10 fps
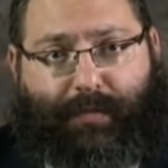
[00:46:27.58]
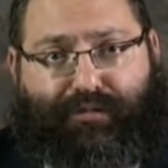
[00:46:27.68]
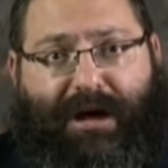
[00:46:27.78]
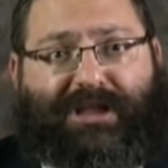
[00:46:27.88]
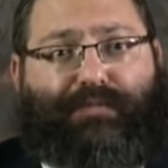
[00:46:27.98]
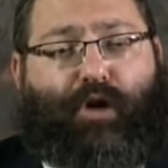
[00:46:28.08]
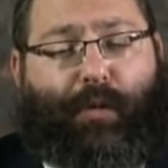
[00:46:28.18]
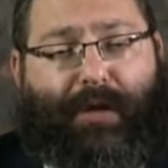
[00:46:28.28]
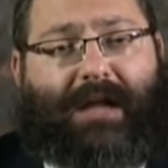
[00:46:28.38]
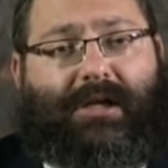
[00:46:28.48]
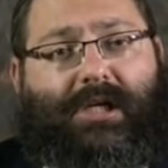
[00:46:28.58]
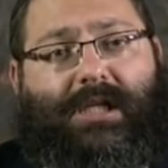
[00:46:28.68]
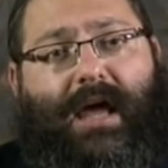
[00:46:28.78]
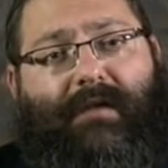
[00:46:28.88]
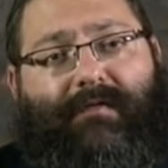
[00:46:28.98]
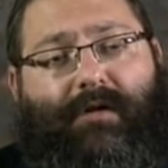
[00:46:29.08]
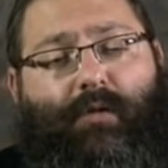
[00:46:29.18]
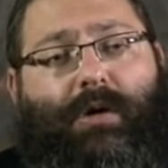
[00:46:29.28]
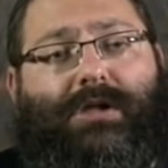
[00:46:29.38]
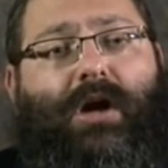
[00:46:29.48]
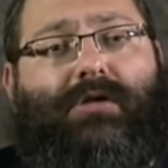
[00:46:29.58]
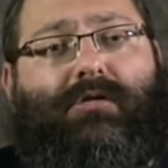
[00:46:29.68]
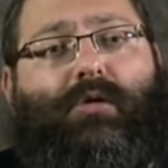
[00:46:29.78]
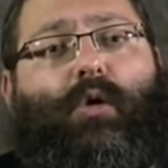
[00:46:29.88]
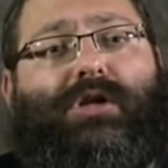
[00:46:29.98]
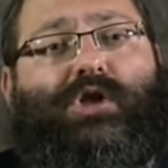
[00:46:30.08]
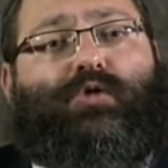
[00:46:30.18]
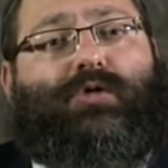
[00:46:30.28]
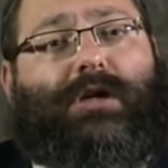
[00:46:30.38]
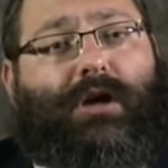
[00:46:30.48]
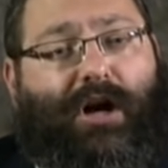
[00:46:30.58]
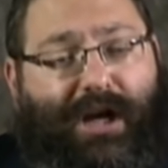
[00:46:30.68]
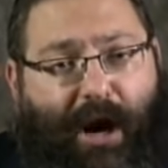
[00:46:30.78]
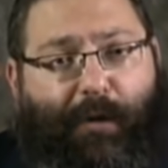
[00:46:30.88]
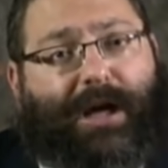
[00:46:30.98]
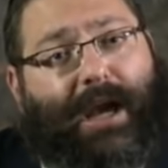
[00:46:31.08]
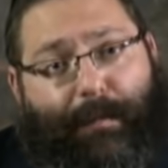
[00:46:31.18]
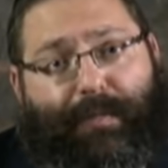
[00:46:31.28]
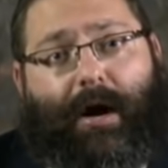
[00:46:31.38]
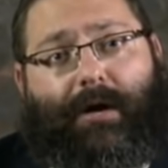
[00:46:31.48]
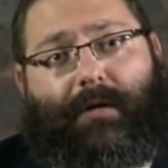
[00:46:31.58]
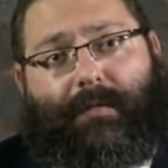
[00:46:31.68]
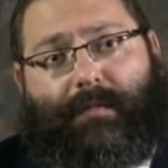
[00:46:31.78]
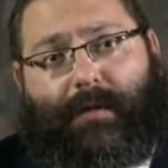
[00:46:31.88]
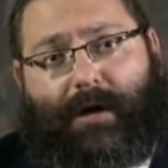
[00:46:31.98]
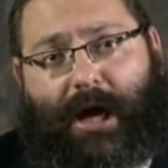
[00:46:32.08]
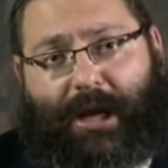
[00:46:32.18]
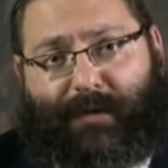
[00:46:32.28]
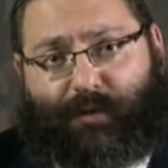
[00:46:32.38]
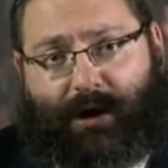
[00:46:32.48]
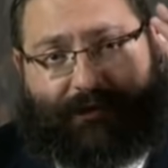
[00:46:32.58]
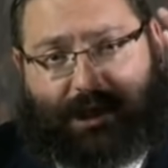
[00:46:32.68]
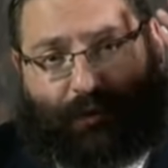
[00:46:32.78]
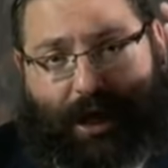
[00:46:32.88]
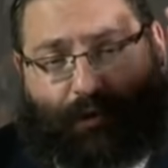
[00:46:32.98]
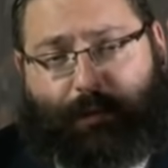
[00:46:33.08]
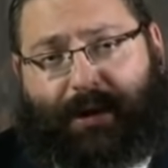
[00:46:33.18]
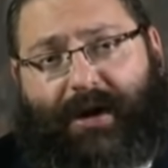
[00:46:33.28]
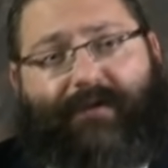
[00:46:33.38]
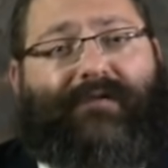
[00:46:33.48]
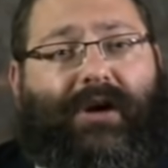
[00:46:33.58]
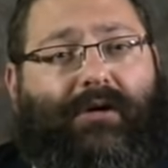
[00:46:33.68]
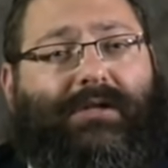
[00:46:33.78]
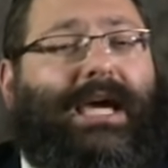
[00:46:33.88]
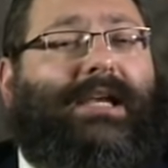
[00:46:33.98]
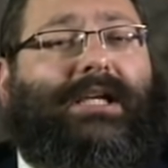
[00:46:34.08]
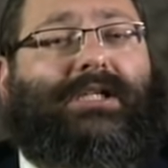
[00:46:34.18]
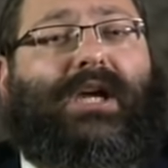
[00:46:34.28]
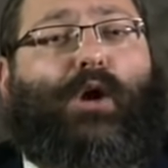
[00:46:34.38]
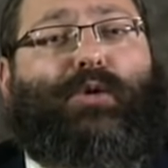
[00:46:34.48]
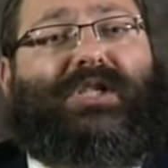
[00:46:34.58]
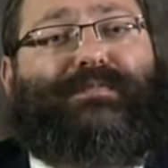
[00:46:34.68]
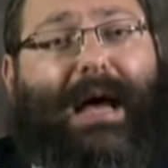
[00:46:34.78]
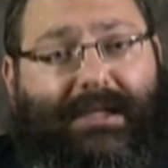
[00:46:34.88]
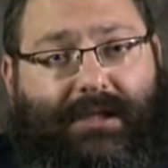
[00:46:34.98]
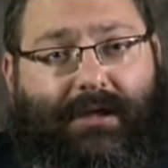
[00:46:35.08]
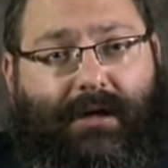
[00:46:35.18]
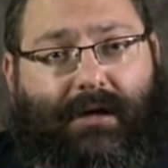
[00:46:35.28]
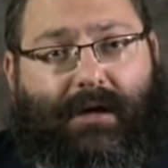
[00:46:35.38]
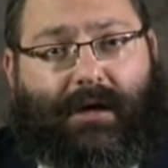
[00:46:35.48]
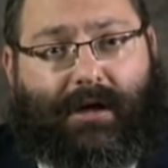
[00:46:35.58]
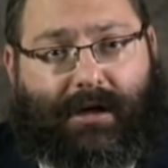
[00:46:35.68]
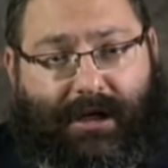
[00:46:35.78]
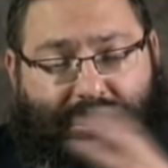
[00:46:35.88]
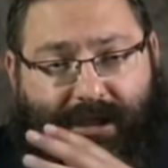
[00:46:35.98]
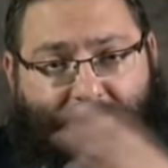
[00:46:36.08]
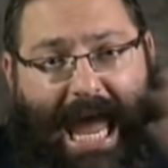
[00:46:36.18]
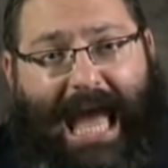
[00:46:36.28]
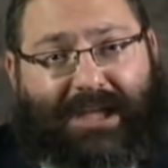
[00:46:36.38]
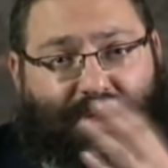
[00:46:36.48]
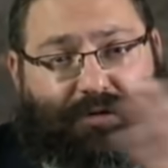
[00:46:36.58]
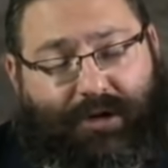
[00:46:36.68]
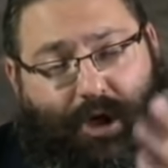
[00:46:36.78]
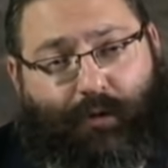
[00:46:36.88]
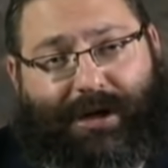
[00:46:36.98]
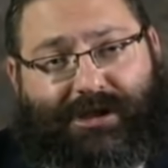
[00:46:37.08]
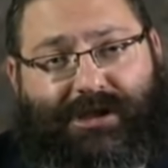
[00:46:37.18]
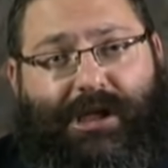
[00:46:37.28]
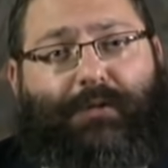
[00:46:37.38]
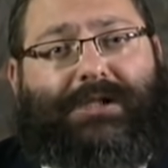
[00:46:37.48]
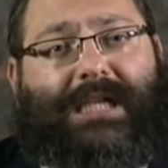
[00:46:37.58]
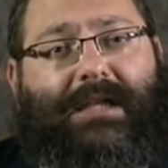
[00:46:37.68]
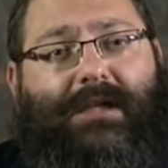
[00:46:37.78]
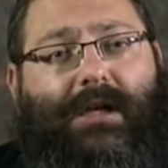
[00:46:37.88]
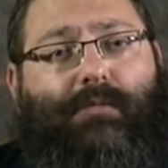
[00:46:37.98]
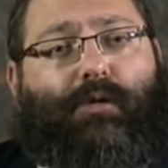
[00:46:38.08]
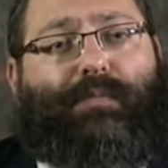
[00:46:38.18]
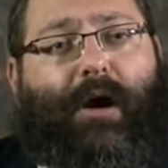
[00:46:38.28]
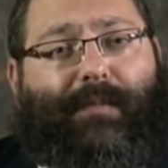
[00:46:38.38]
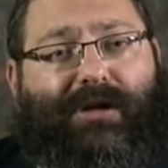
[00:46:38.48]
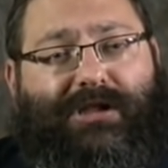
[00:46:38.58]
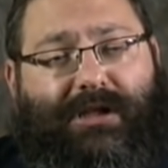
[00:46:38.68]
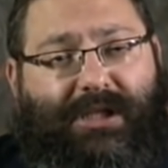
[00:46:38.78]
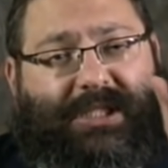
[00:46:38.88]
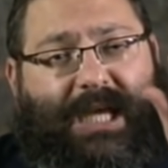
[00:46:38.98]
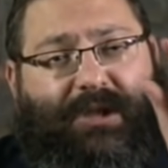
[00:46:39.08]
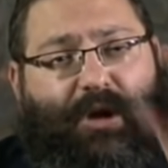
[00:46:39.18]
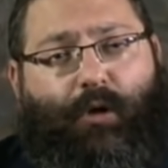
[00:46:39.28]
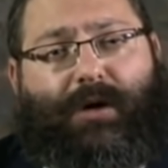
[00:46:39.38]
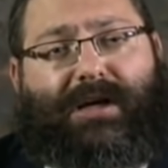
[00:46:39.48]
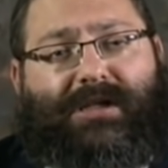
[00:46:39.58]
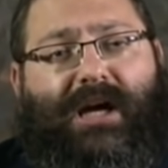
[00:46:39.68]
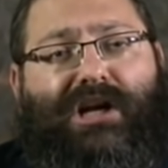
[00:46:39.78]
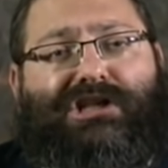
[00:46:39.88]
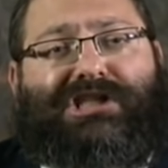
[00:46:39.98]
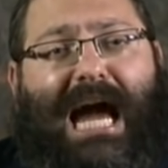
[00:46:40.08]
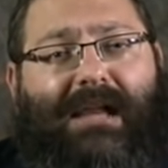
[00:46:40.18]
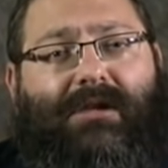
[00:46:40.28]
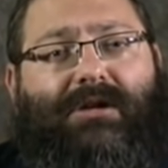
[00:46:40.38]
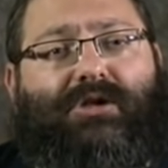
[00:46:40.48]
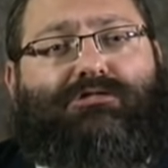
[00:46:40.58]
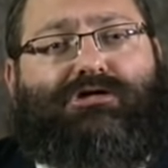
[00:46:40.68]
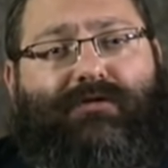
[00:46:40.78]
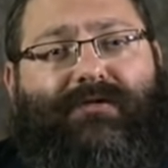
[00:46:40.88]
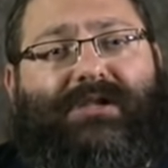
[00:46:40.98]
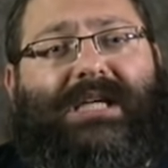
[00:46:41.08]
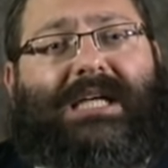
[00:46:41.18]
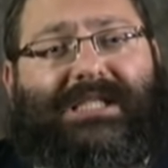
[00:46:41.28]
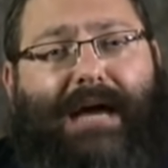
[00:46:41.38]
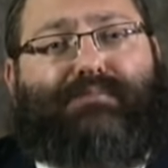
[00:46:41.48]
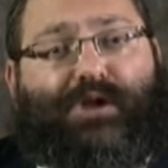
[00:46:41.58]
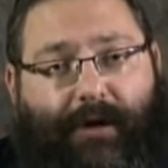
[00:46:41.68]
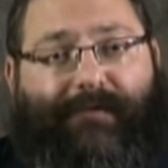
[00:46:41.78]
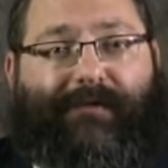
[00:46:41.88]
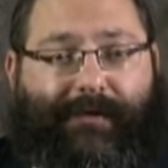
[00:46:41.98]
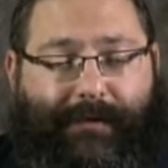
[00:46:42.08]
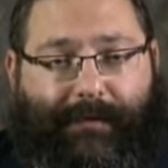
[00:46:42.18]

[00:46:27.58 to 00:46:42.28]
Pressburg, Bratislava was under the Austrian-Hungarian Empire, and he was one of its great rabbinic figures, and his responsa, his answers to questions that were sent to him, were published in a set known as Shailos U'Teshuvos Chasam Sofer.